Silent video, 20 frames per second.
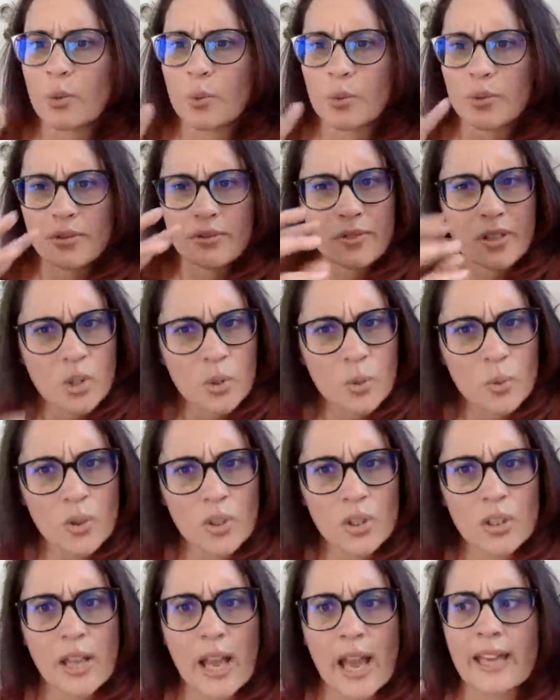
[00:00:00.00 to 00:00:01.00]
how it was
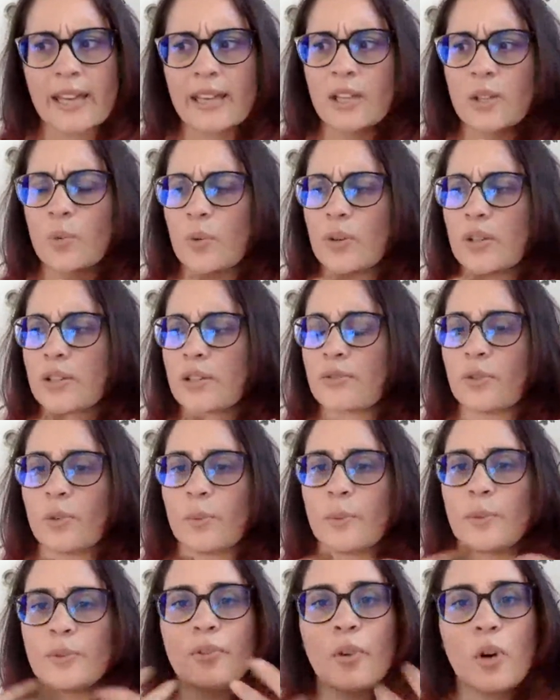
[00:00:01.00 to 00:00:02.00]
visual and it was
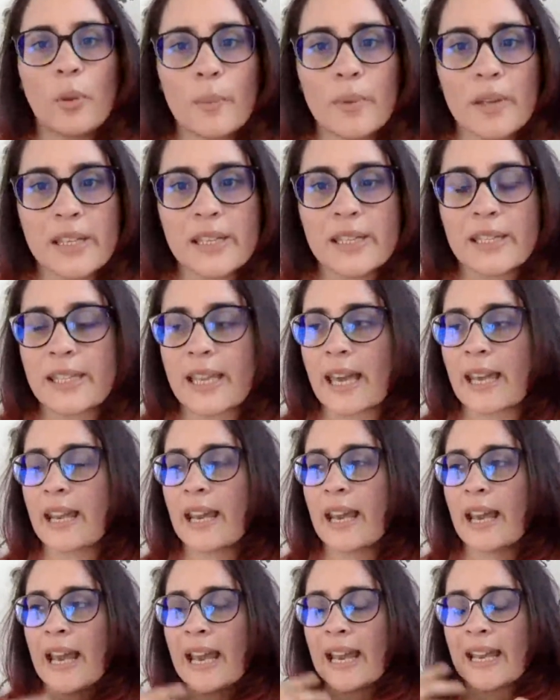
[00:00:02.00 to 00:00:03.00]
for performance
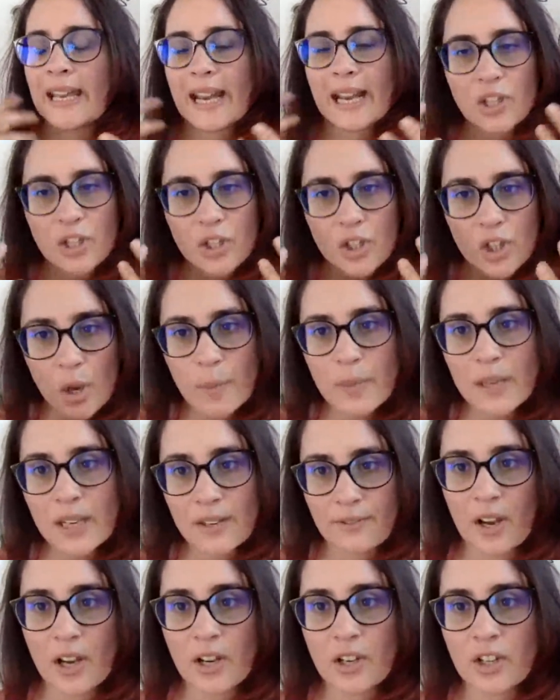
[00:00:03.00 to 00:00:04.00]
and it has so
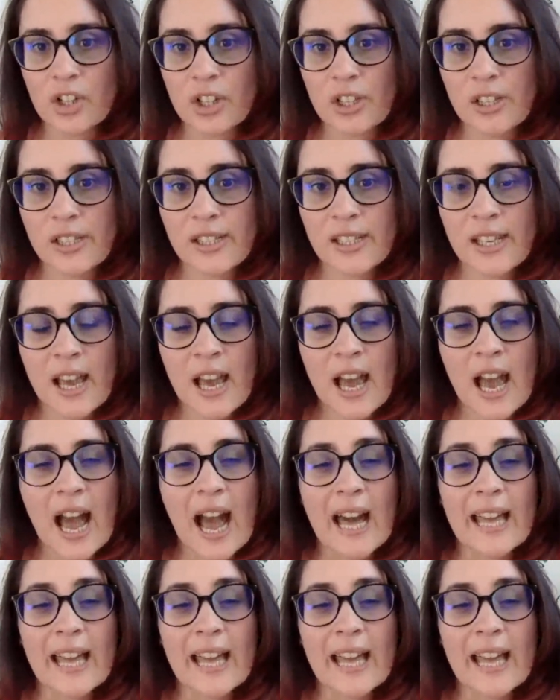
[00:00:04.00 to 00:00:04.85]
many functions.